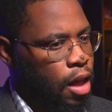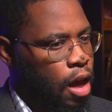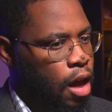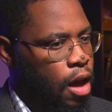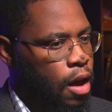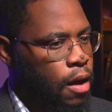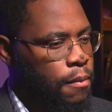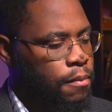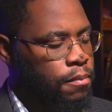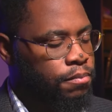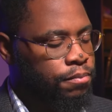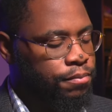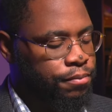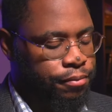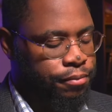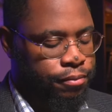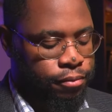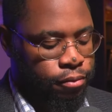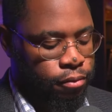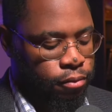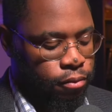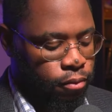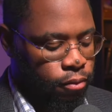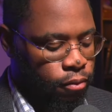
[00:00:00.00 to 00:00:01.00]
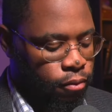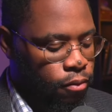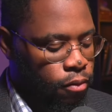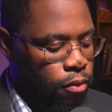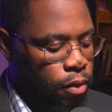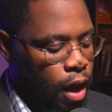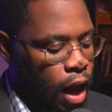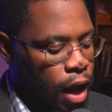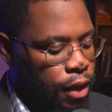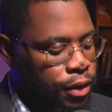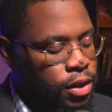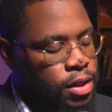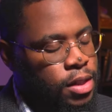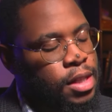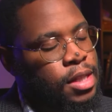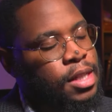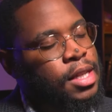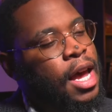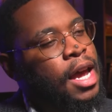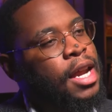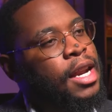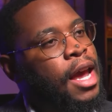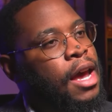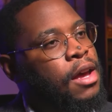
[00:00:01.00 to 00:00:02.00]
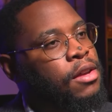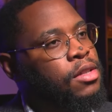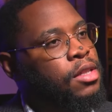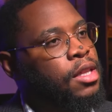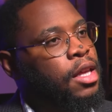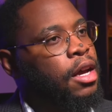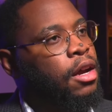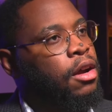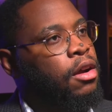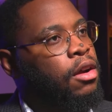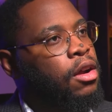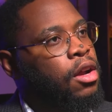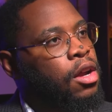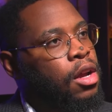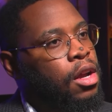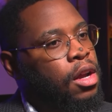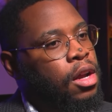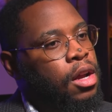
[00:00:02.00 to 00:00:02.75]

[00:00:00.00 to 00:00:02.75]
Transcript: at the Society House there,